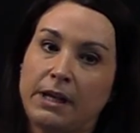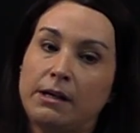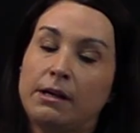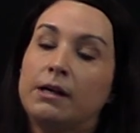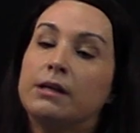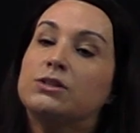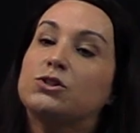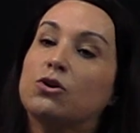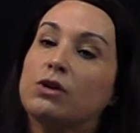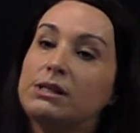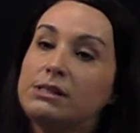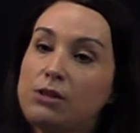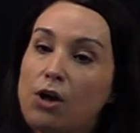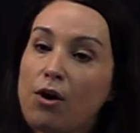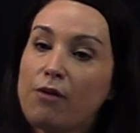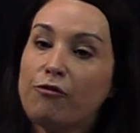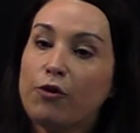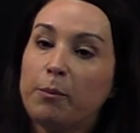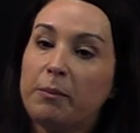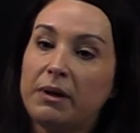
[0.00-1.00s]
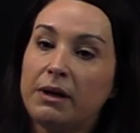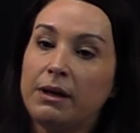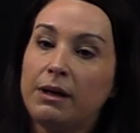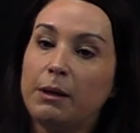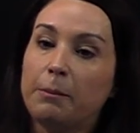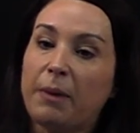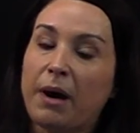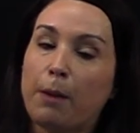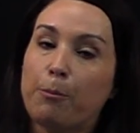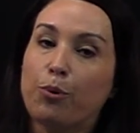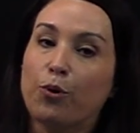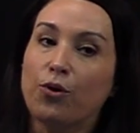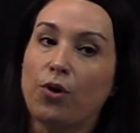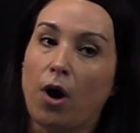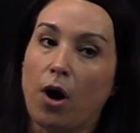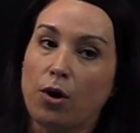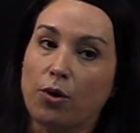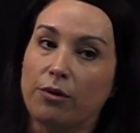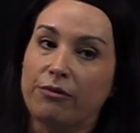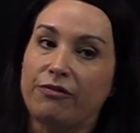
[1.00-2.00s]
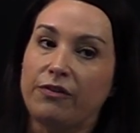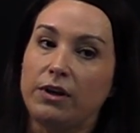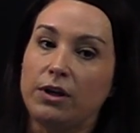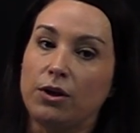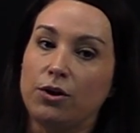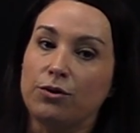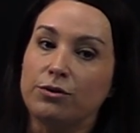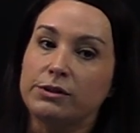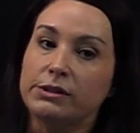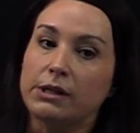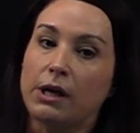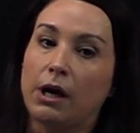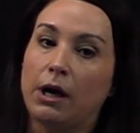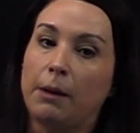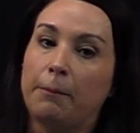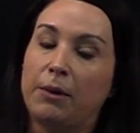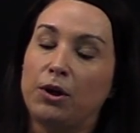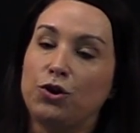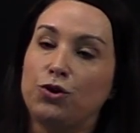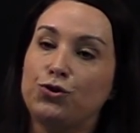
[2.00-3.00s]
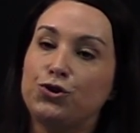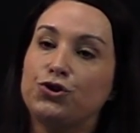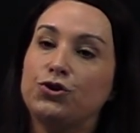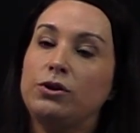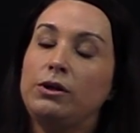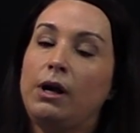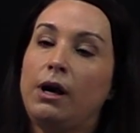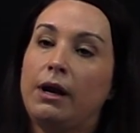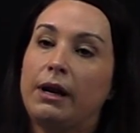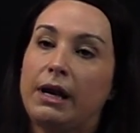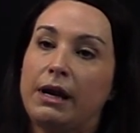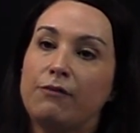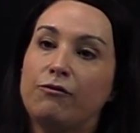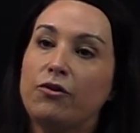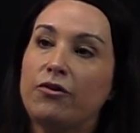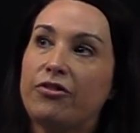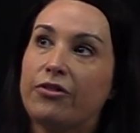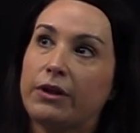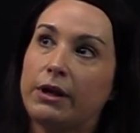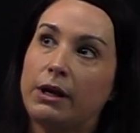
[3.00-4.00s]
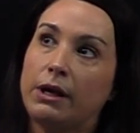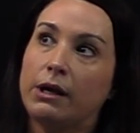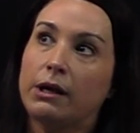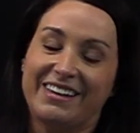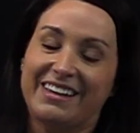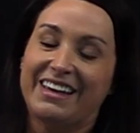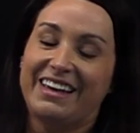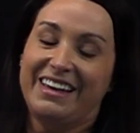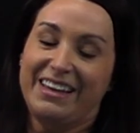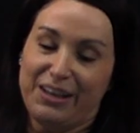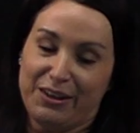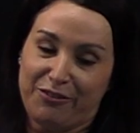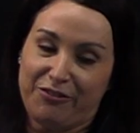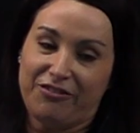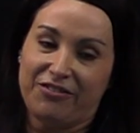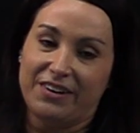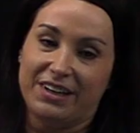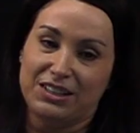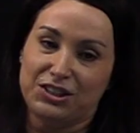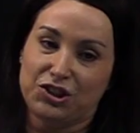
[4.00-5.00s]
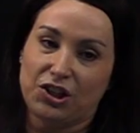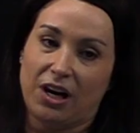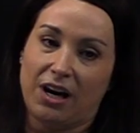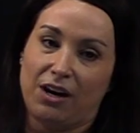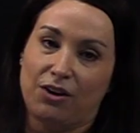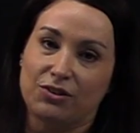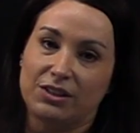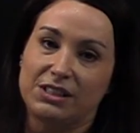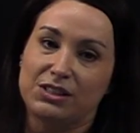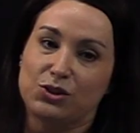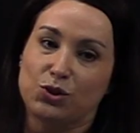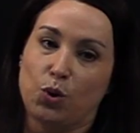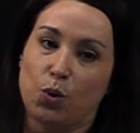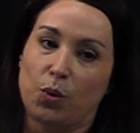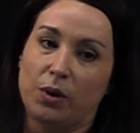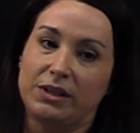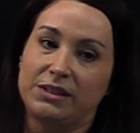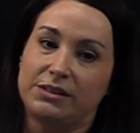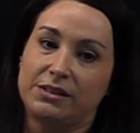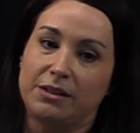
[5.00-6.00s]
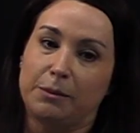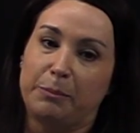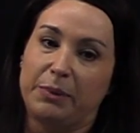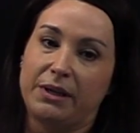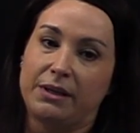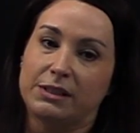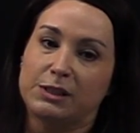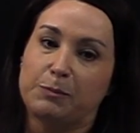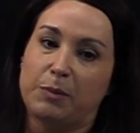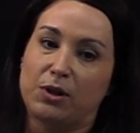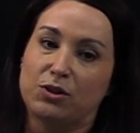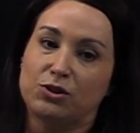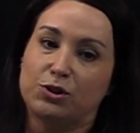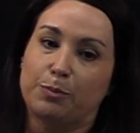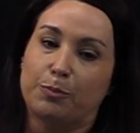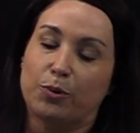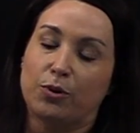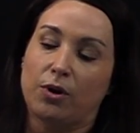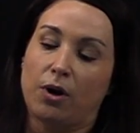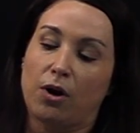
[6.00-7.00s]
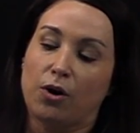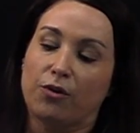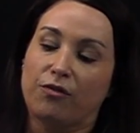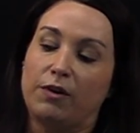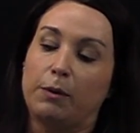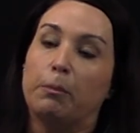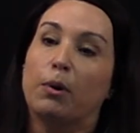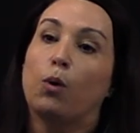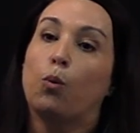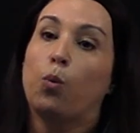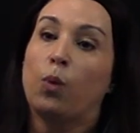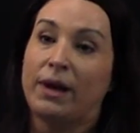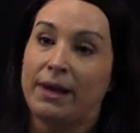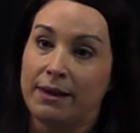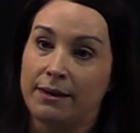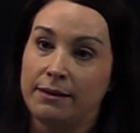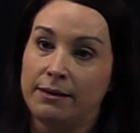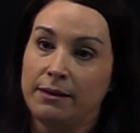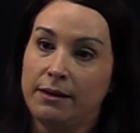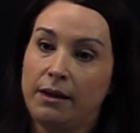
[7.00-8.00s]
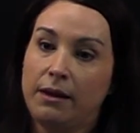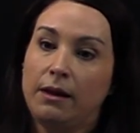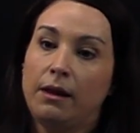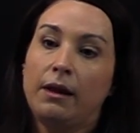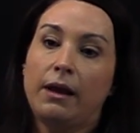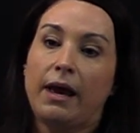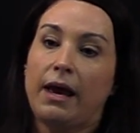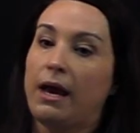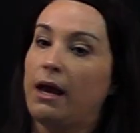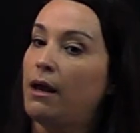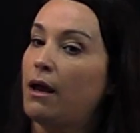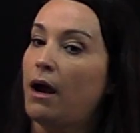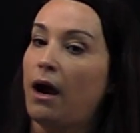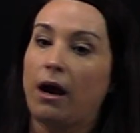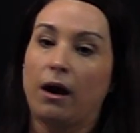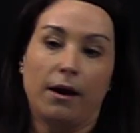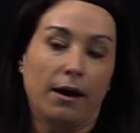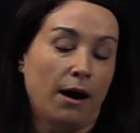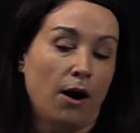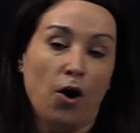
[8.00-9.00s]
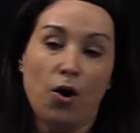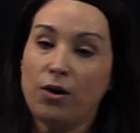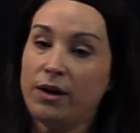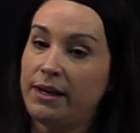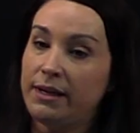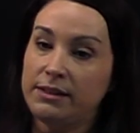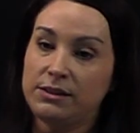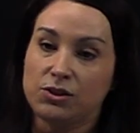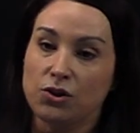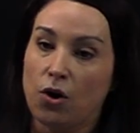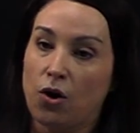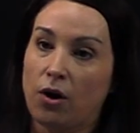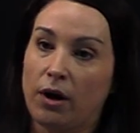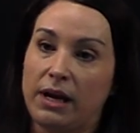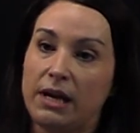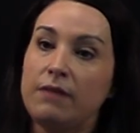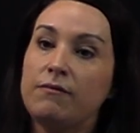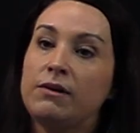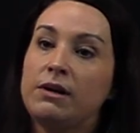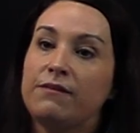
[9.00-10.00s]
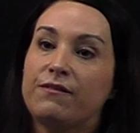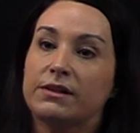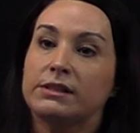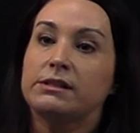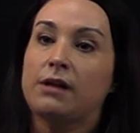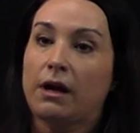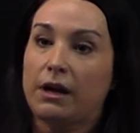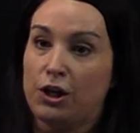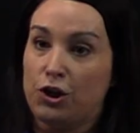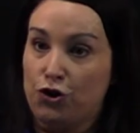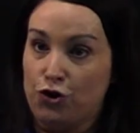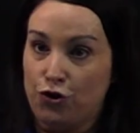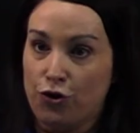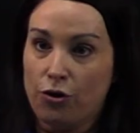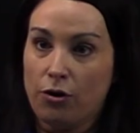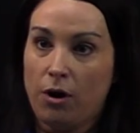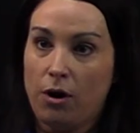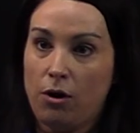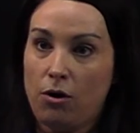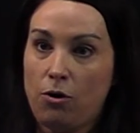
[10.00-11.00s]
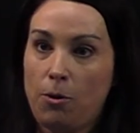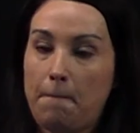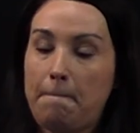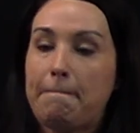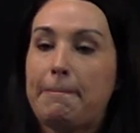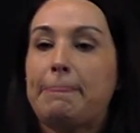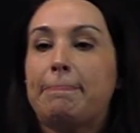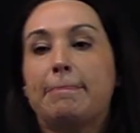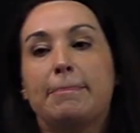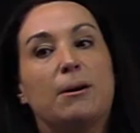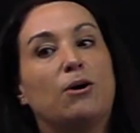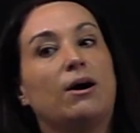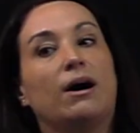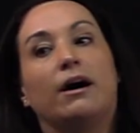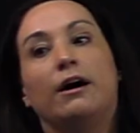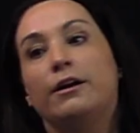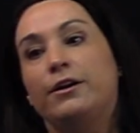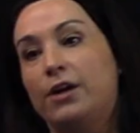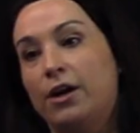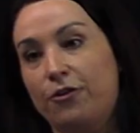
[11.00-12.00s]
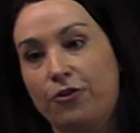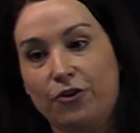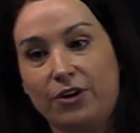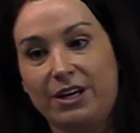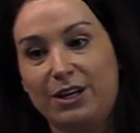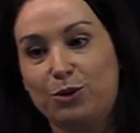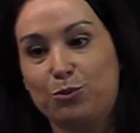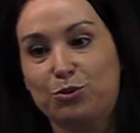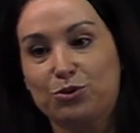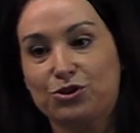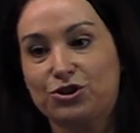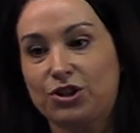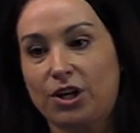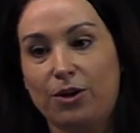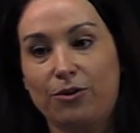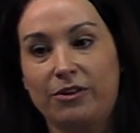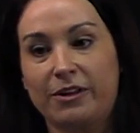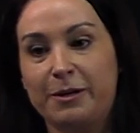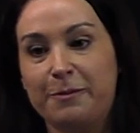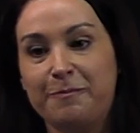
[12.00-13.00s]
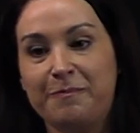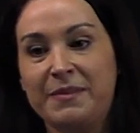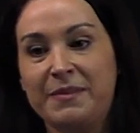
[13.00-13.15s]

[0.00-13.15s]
So let's talk for a minute about pornography use. You should not ever think if a child is going to be exposed to pornography, but when. All kids are, even if it's not in your home, another kid will show them.